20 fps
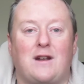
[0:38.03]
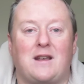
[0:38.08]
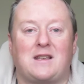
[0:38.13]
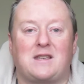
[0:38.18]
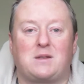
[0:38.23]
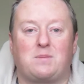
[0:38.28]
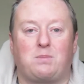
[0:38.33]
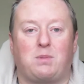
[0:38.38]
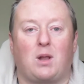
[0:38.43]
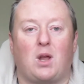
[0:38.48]

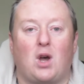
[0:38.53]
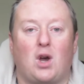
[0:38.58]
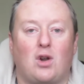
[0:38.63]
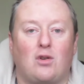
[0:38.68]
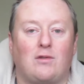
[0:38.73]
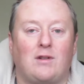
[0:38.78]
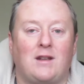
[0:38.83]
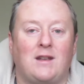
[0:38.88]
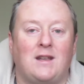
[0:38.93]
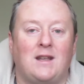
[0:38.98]

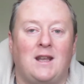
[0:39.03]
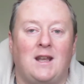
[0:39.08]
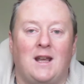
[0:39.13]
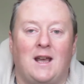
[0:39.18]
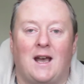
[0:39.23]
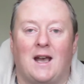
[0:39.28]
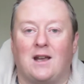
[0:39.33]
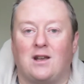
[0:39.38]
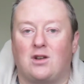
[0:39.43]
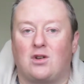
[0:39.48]
exploring
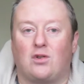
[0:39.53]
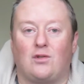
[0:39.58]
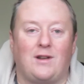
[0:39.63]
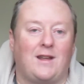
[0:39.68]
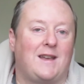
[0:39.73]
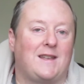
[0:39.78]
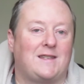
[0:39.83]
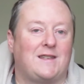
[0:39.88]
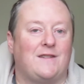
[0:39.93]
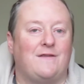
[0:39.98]
and
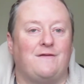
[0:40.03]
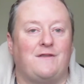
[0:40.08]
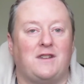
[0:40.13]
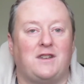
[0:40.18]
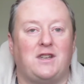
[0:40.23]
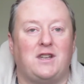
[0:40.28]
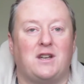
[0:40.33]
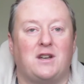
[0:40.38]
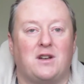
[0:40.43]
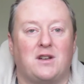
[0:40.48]
creating
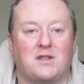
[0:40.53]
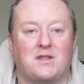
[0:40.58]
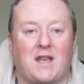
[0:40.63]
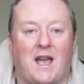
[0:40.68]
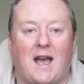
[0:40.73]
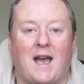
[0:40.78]
videos.